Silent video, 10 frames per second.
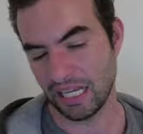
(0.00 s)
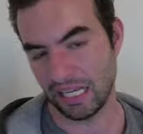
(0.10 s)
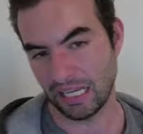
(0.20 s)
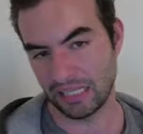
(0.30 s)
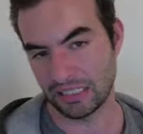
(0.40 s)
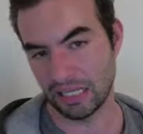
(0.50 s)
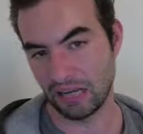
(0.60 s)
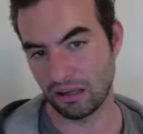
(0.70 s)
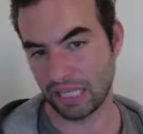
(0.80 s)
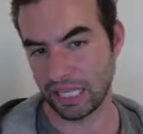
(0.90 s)
and
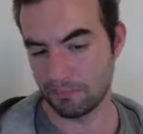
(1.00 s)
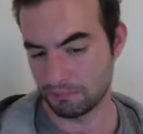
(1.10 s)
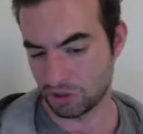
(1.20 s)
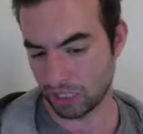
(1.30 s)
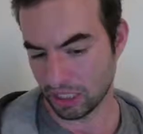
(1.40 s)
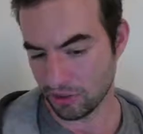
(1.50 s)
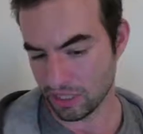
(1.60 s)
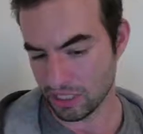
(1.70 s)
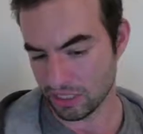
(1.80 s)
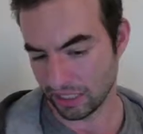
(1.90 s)
I'll keep trying to do
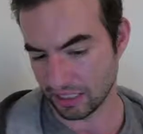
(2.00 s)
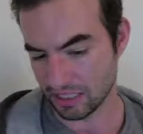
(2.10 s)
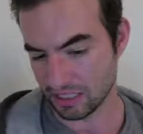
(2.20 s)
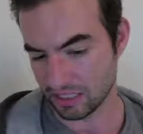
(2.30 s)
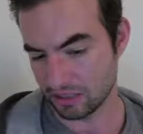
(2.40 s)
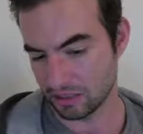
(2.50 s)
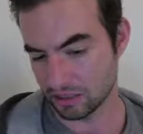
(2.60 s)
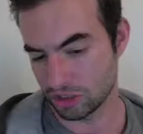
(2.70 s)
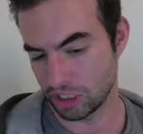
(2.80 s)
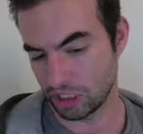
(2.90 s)
these things.
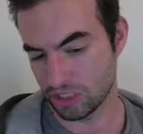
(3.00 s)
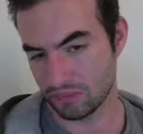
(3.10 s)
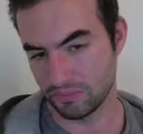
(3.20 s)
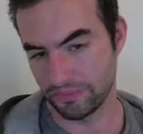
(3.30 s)
Cheers.